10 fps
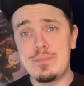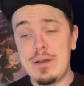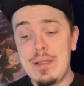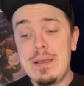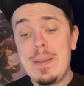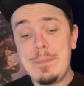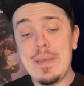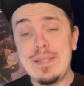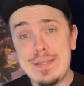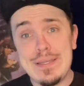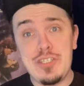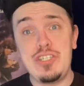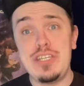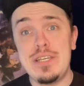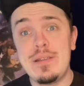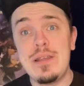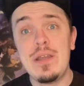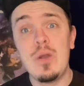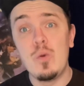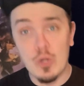But Balon and Shin
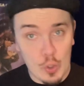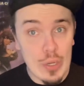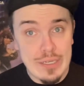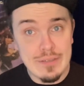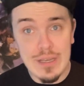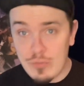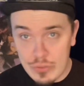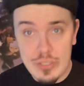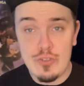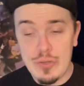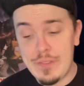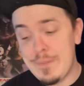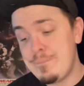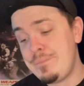were great. I really enjoyed them.